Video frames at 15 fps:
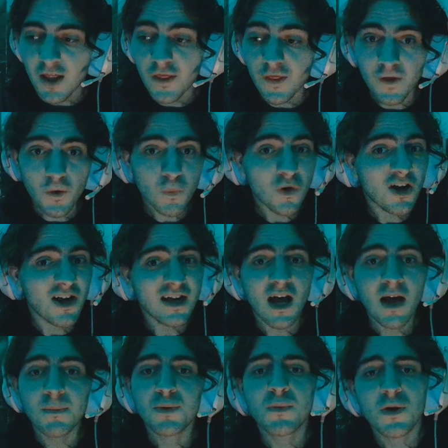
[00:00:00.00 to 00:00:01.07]
There were a
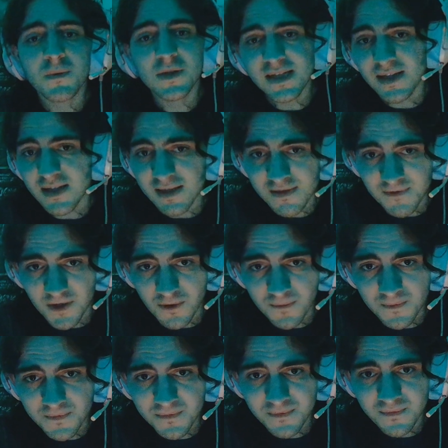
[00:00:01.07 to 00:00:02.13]
couple moments in this film
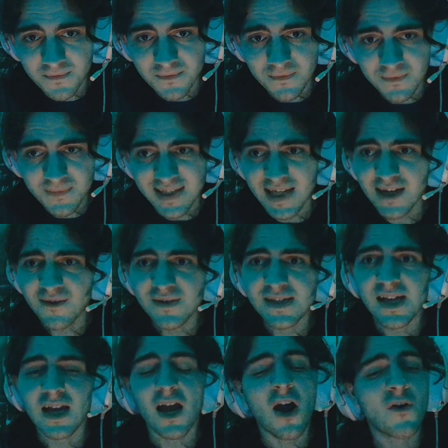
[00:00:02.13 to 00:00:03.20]
that I was
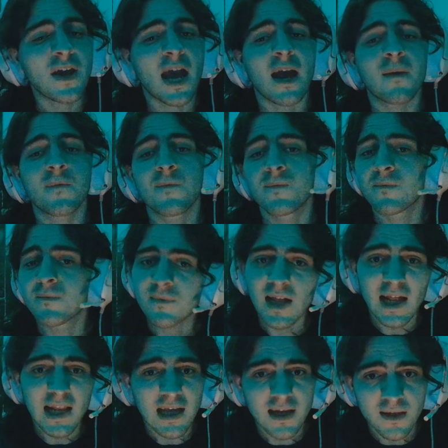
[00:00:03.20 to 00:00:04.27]
like, okay,
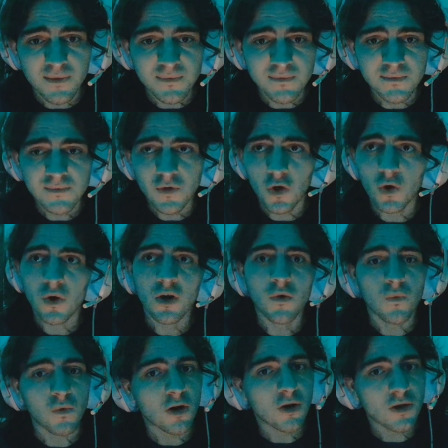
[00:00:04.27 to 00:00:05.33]
that hit, or it
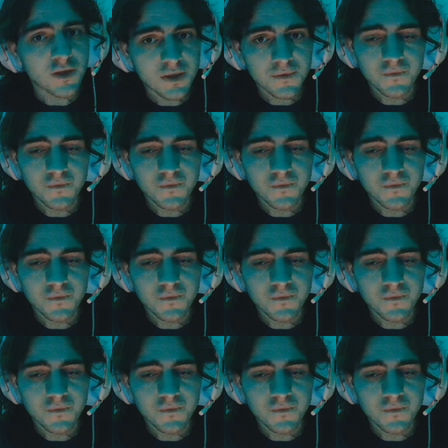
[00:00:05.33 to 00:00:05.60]
worked.